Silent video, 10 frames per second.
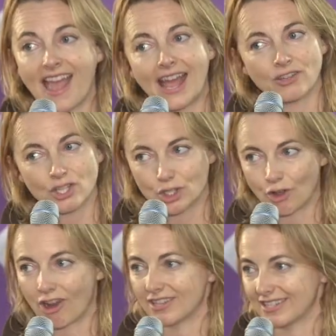and a
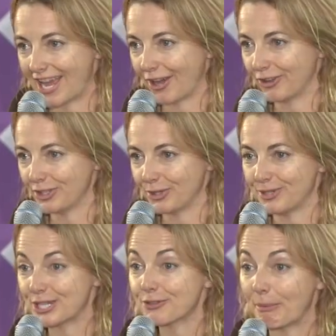strong desire to
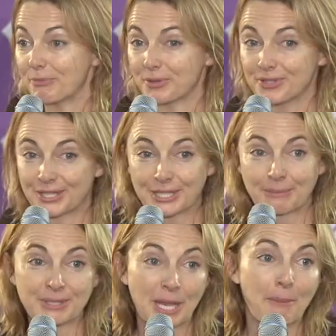disrupt those
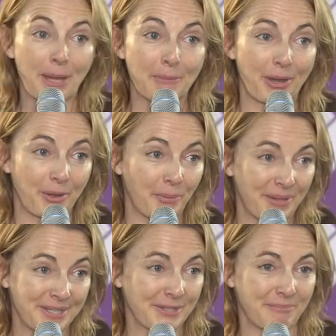systems and make better
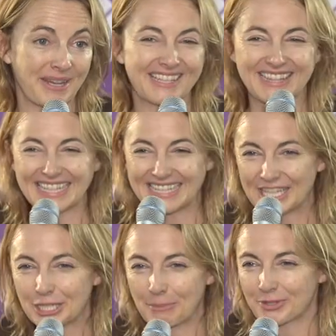ones, because these
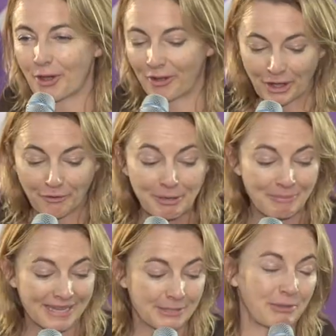systems are
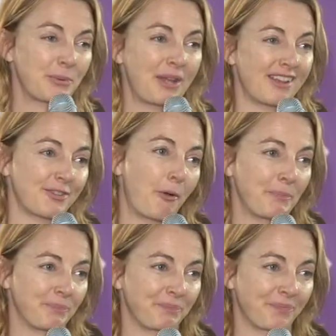agreements between us all.
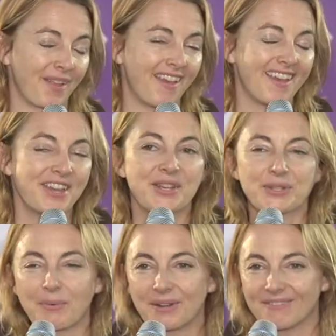
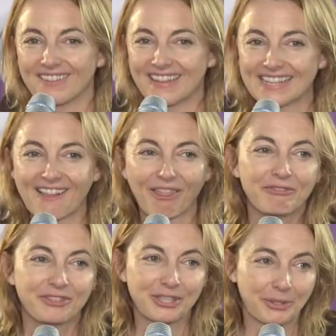So one of the things I
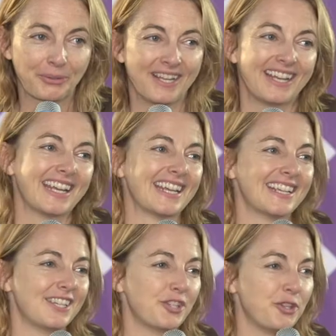love to do
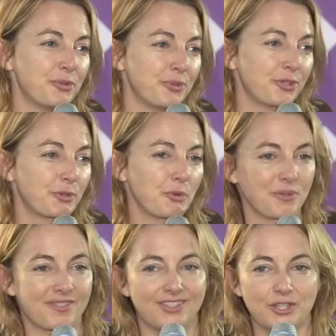is use
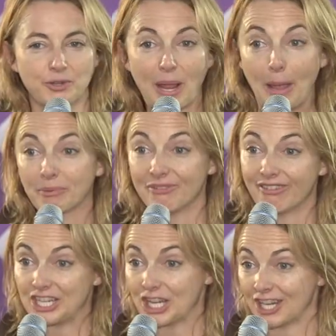tools to
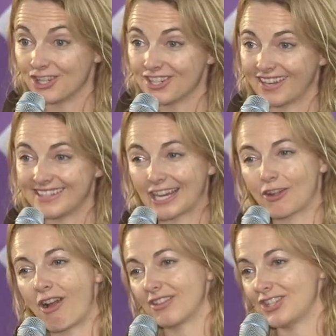amplify change, and
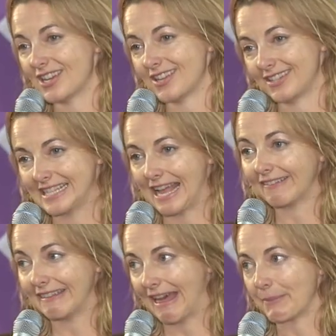technology is
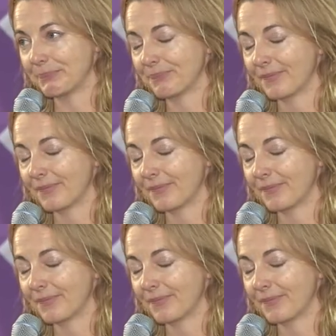exactly that.